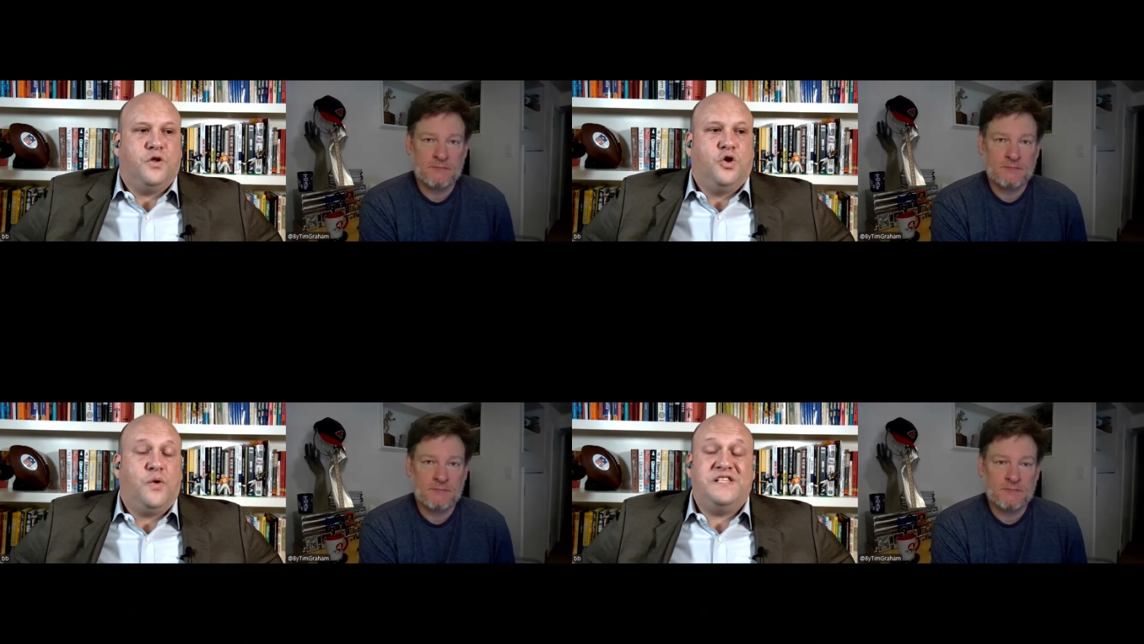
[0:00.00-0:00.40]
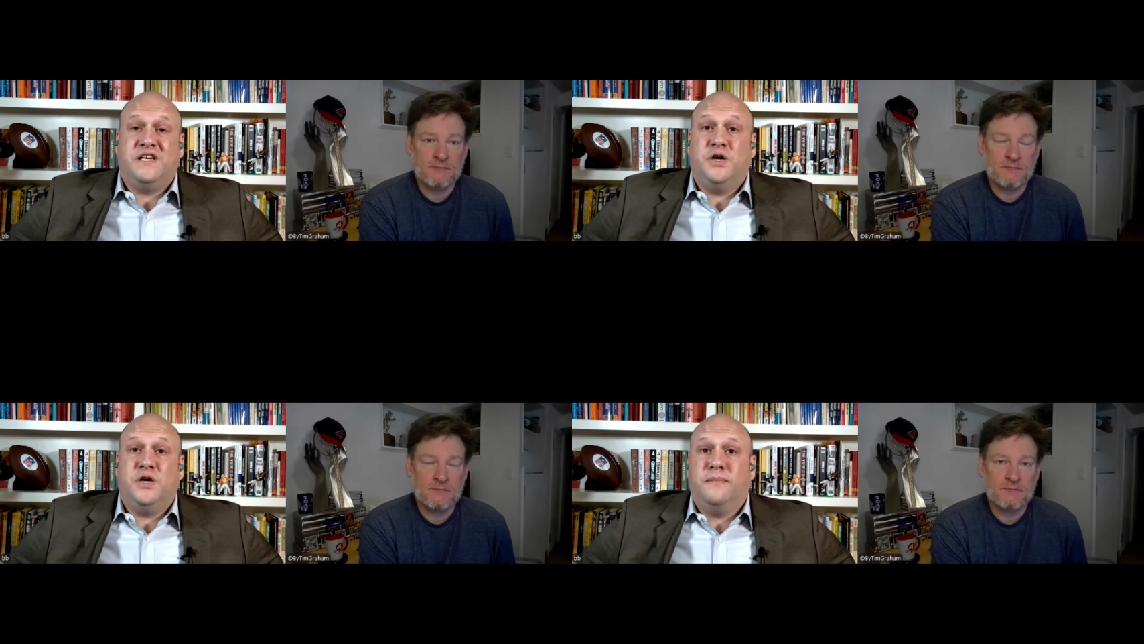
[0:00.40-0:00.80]
Speaker 1: Tracy
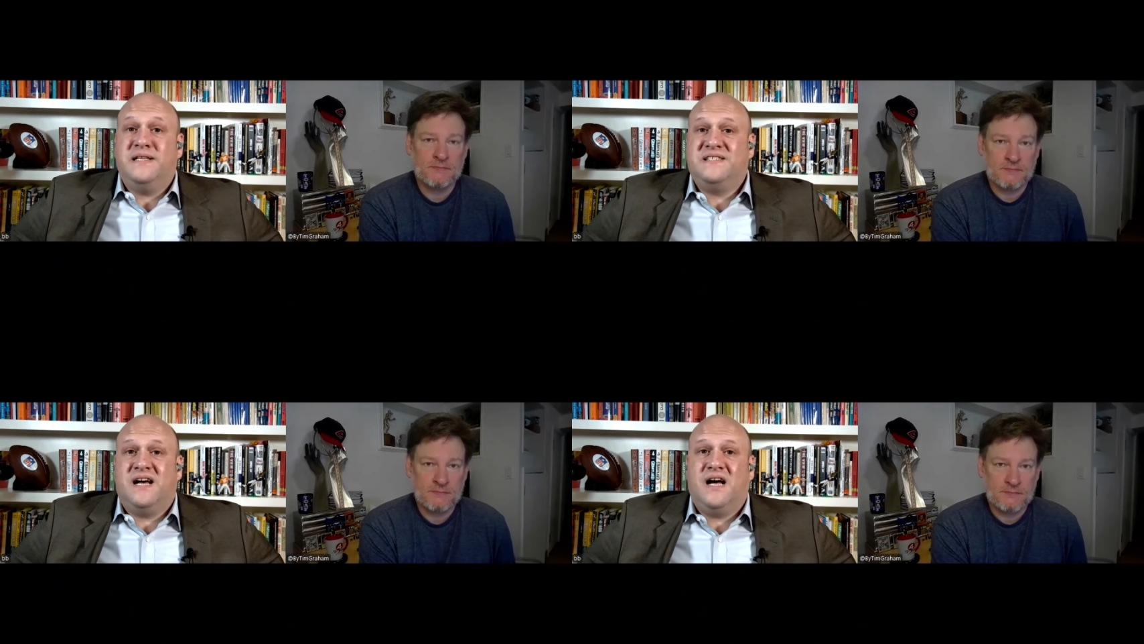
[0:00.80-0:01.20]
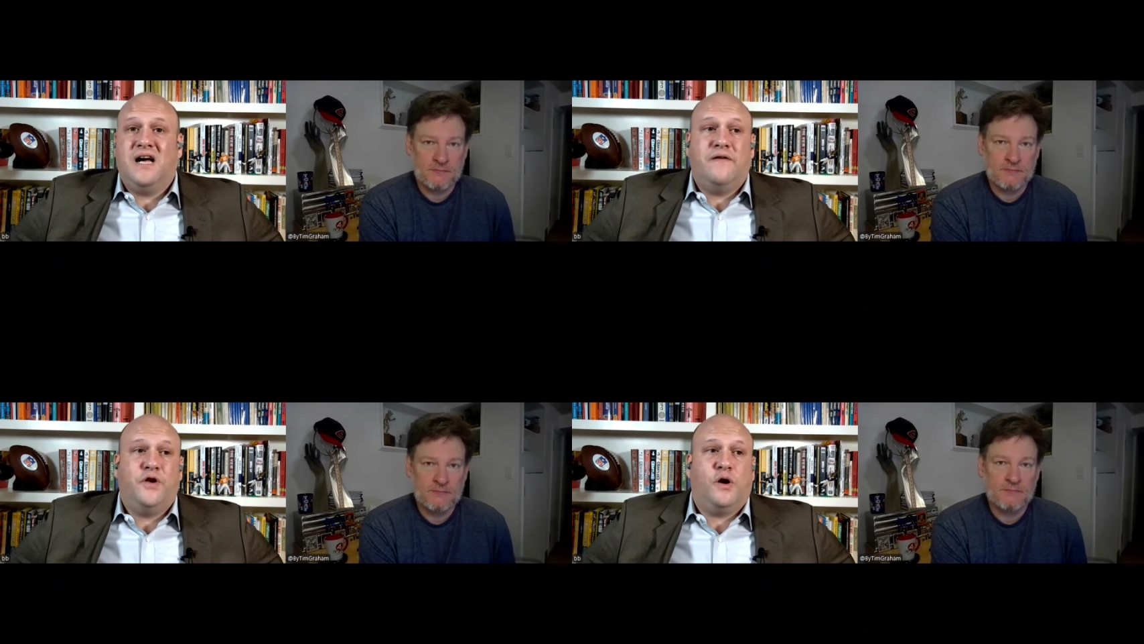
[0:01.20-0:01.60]
Adolfo
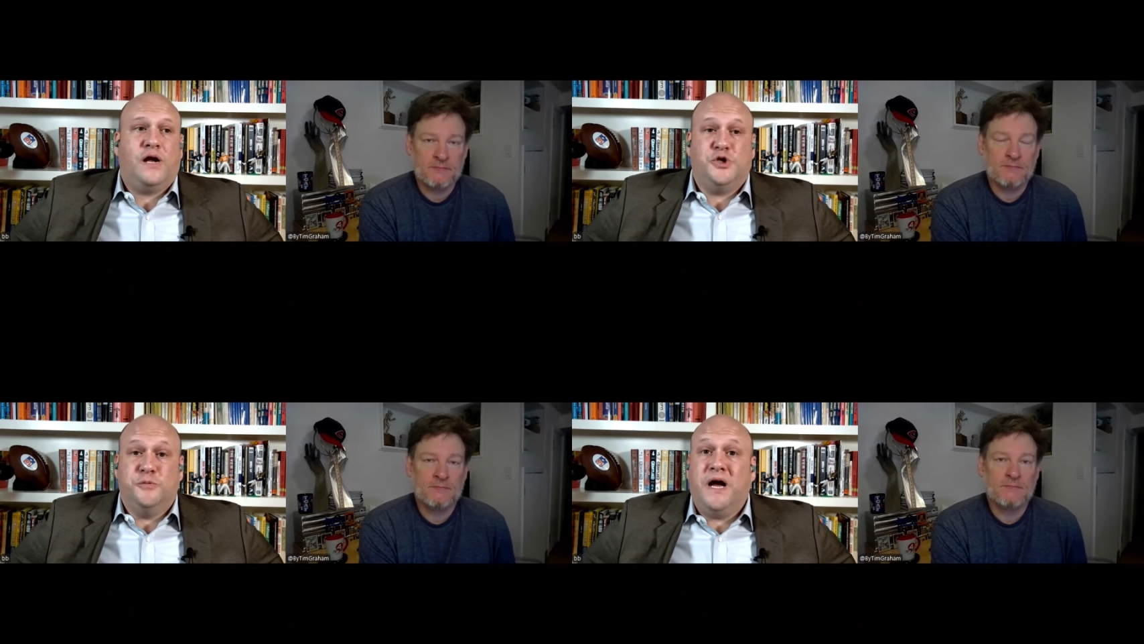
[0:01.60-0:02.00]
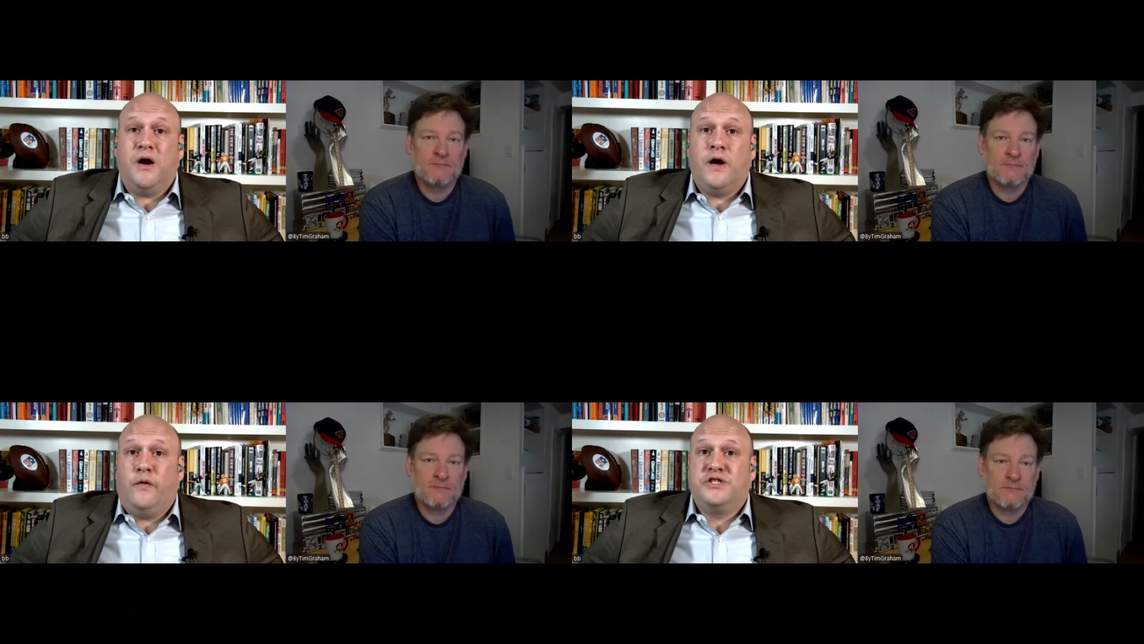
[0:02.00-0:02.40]
Mensa, if you're Andrew
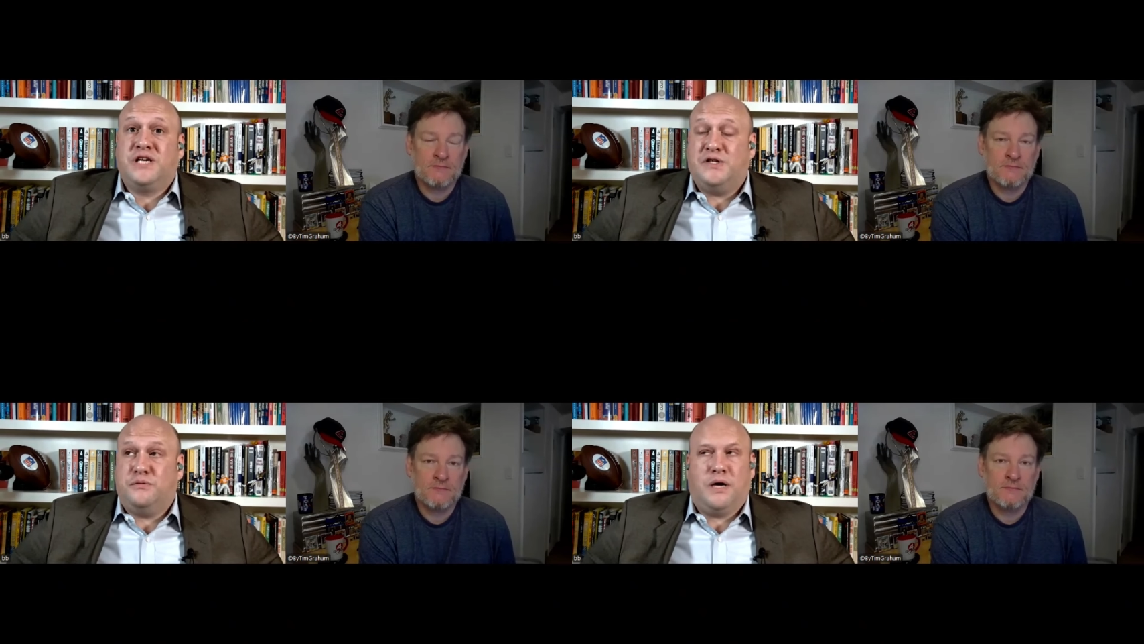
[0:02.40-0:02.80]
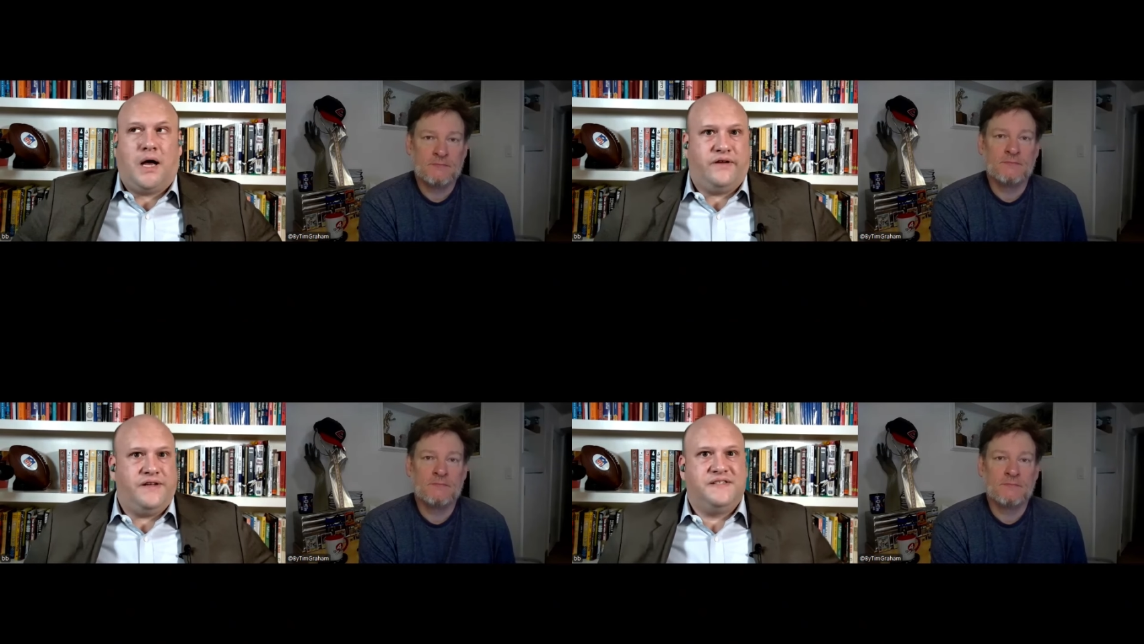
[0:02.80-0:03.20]
Berry, those guys are
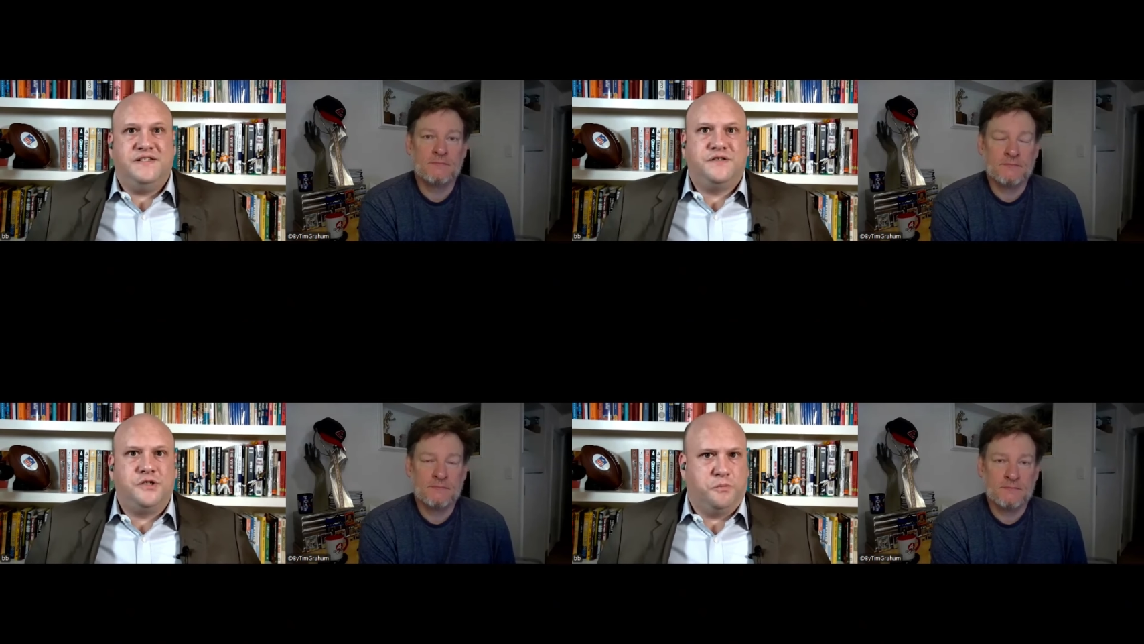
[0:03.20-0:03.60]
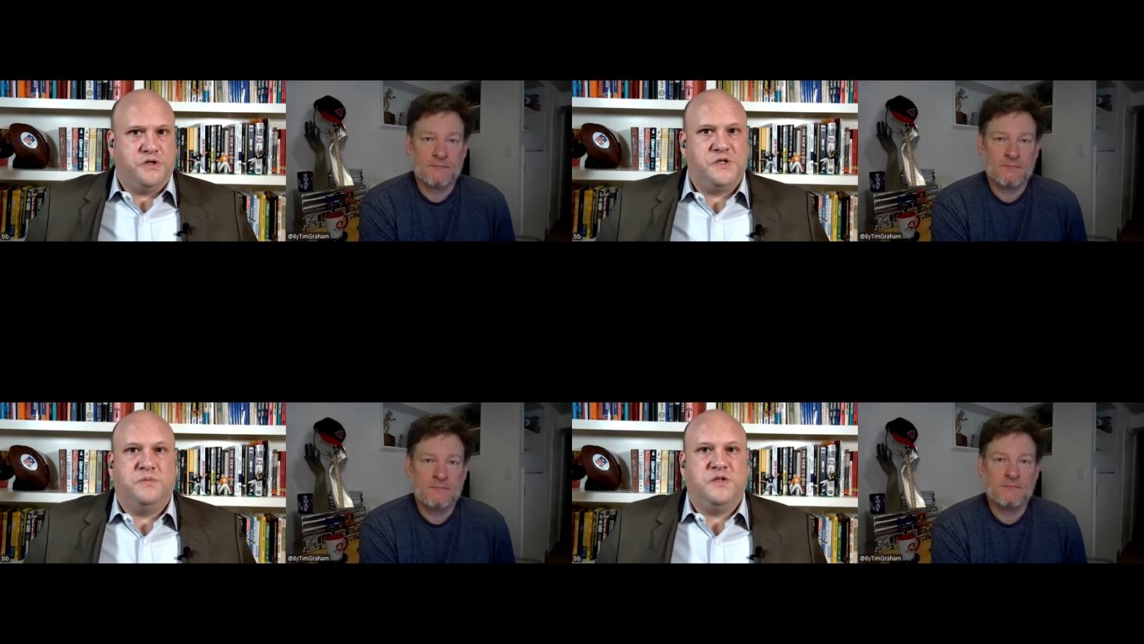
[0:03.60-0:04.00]
obviously super,
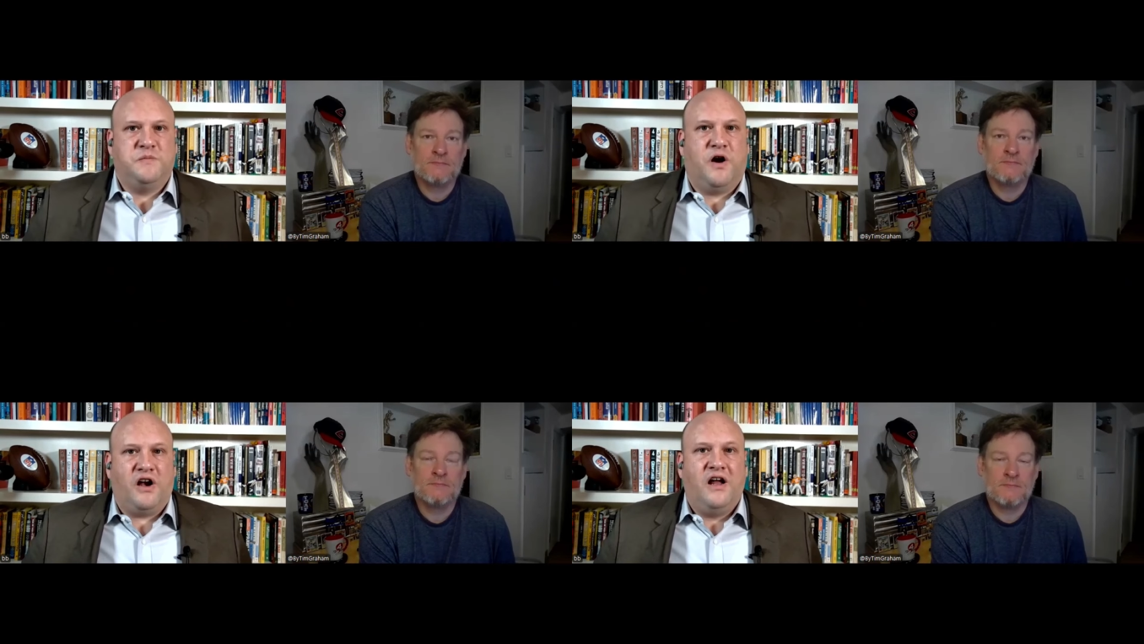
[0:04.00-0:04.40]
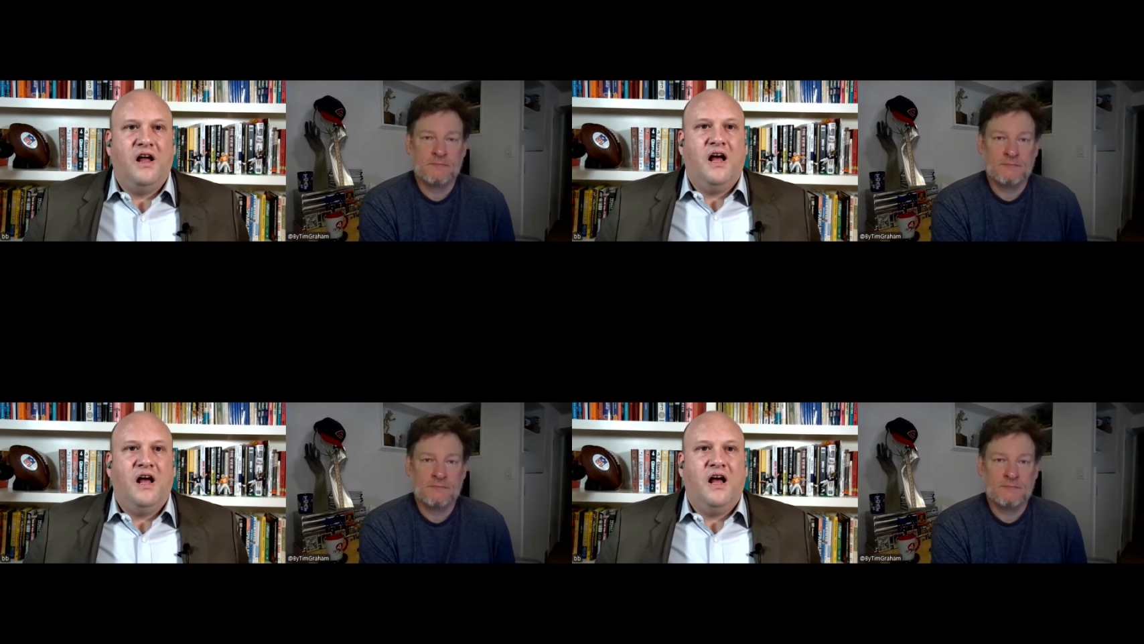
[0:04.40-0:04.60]
super smart.